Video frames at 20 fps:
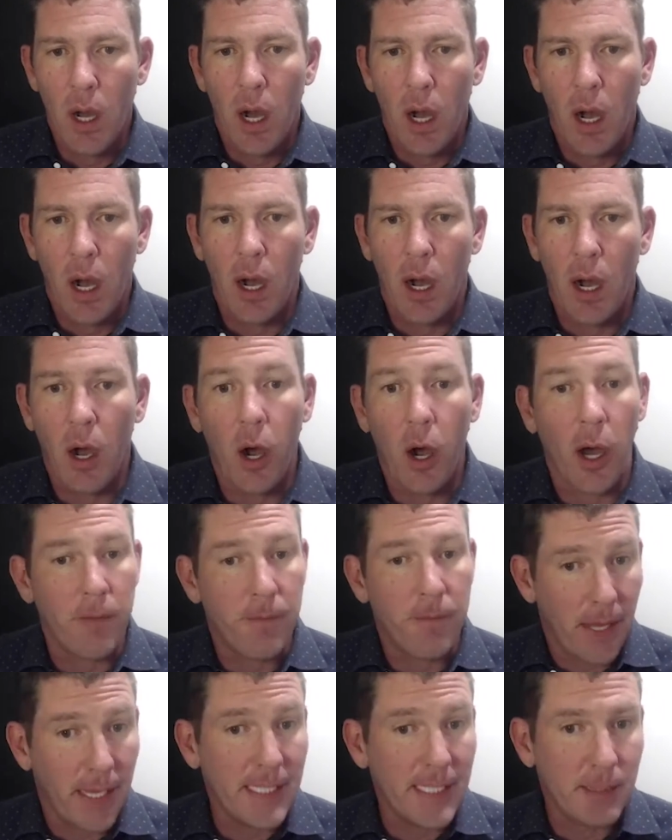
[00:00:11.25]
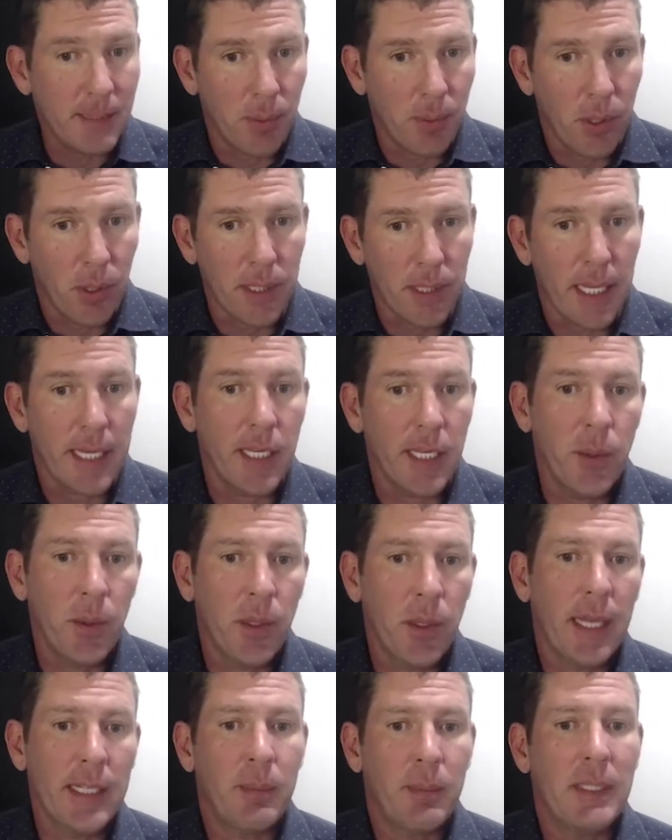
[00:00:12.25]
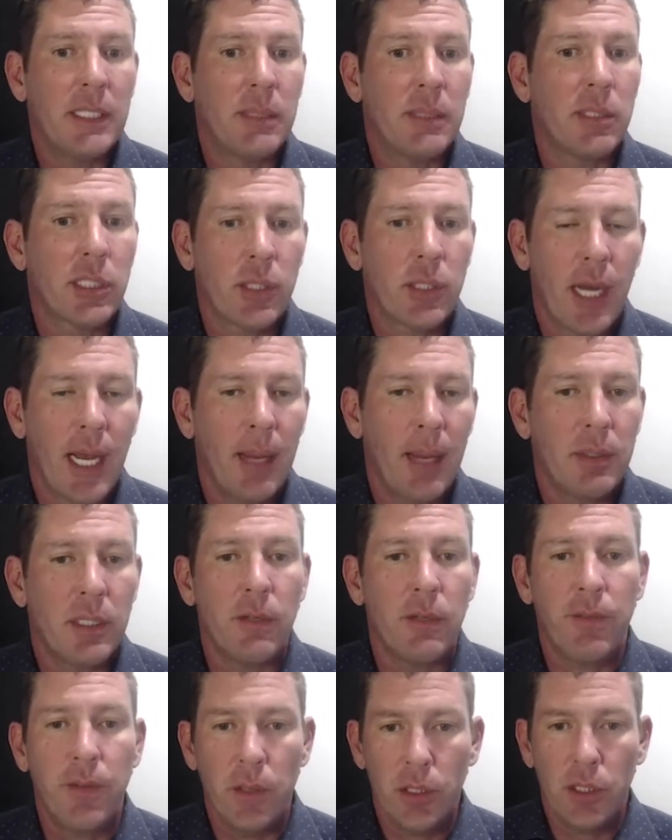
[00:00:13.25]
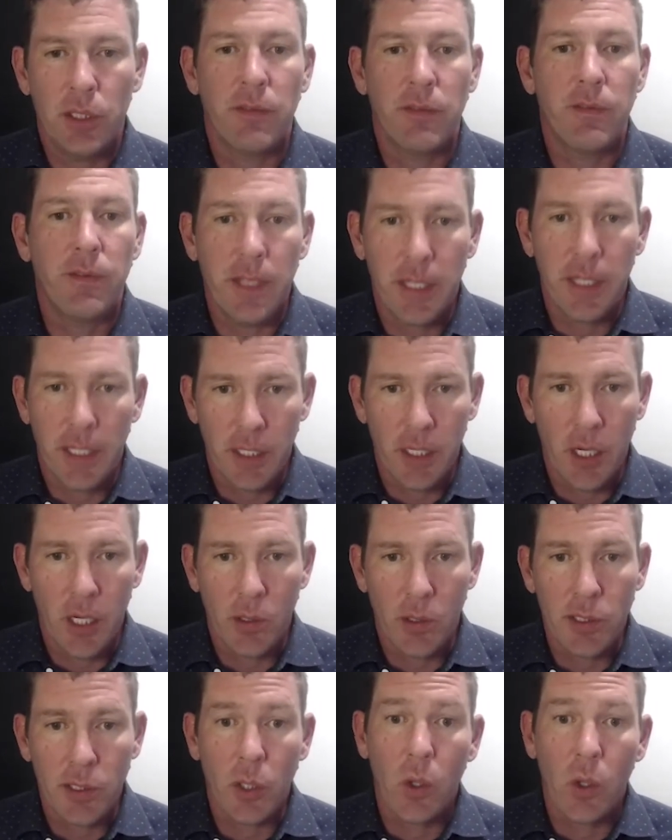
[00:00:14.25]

on Facebook and you would like to be subscribed to future videos,